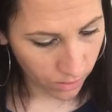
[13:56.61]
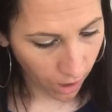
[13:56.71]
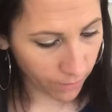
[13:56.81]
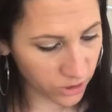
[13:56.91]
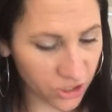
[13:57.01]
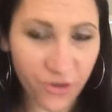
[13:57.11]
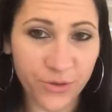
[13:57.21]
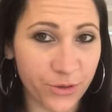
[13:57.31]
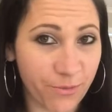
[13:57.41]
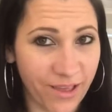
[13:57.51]
I'm just going
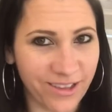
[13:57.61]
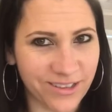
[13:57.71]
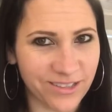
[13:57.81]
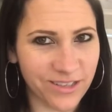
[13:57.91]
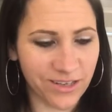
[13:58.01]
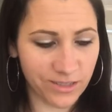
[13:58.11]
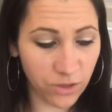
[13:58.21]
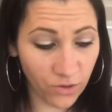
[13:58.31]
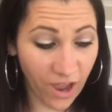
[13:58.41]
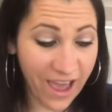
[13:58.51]
through my list because
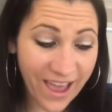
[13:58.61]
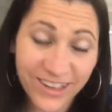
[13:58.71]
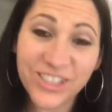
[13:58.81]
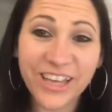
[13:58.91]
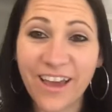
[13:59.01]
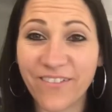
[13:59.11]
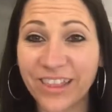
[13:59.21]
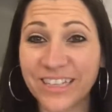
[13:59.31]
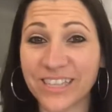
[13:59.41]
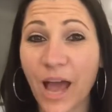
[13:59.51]
look, I actually have a
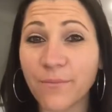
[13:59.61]
list.